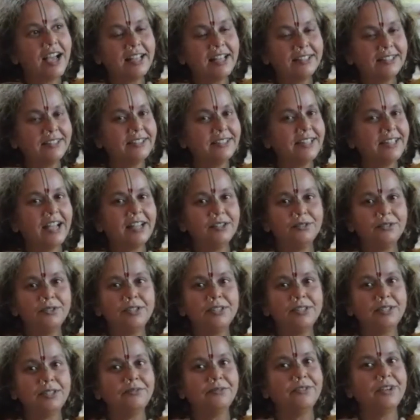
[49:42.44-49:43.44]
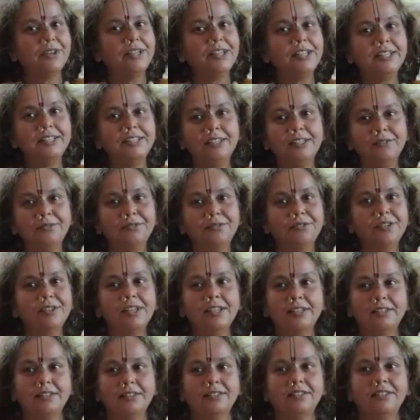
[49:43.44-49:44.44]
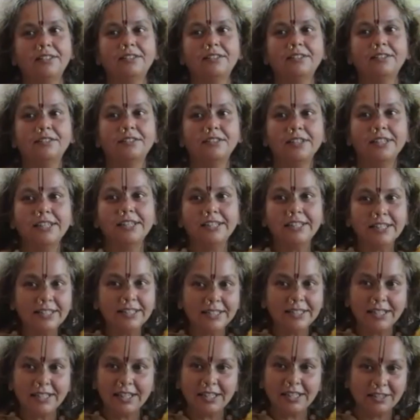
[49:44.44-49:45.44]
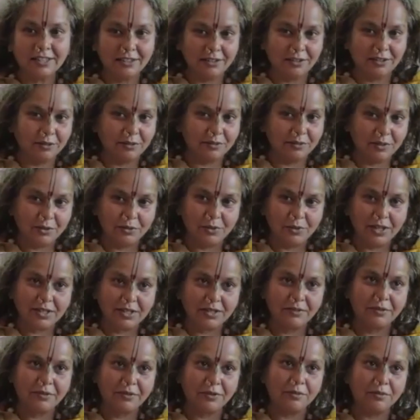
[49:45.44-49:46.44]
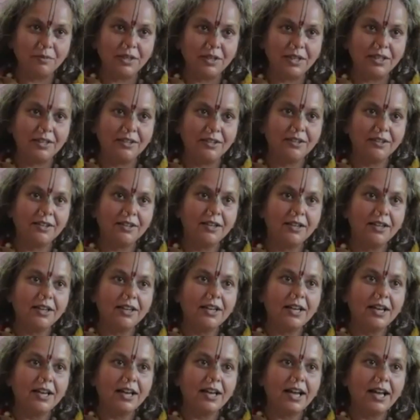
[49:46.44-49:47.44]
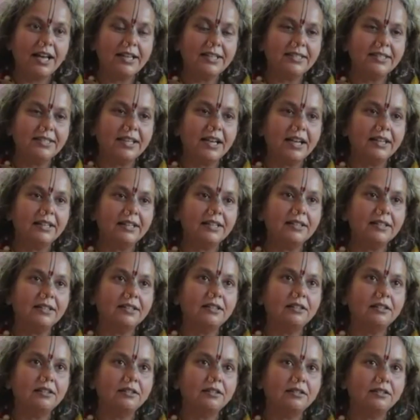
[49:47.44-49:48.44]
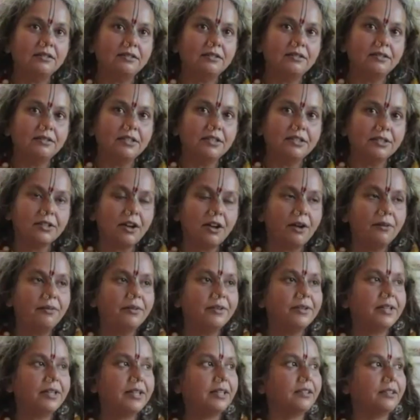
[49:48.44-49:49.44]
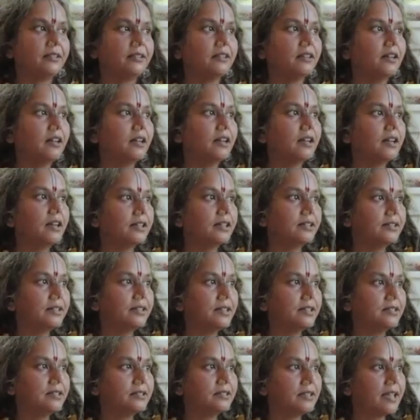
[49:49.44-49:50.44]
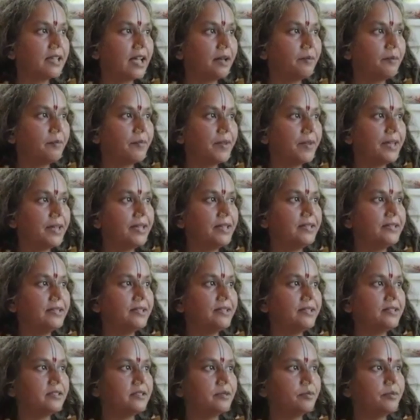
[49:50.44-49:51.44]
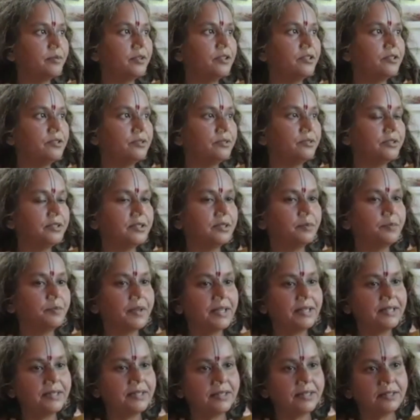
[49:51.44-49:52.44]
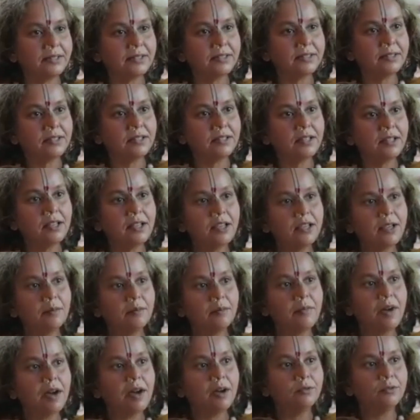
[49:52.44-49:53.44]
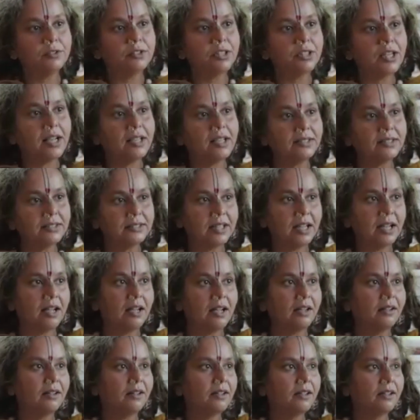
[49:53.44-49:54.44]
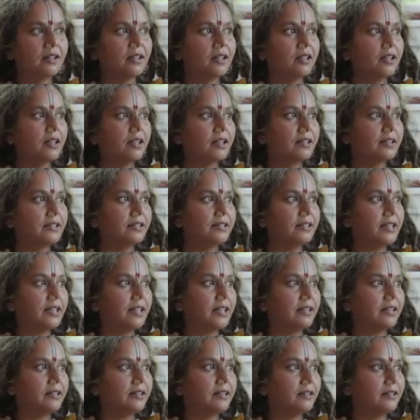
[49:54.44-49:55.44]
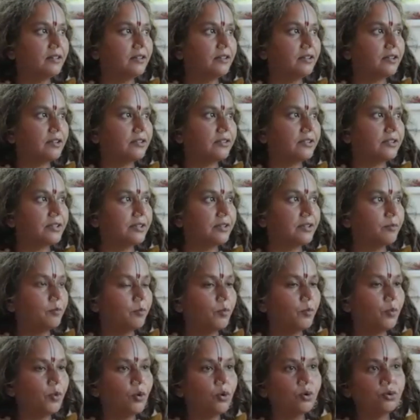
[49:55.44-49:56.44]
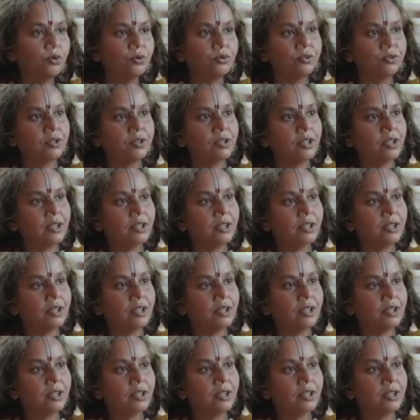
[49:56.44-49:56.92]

And that was a very different initiation of US for me. I started discovering these amazing spiritual spaces, Mount Shasta, then more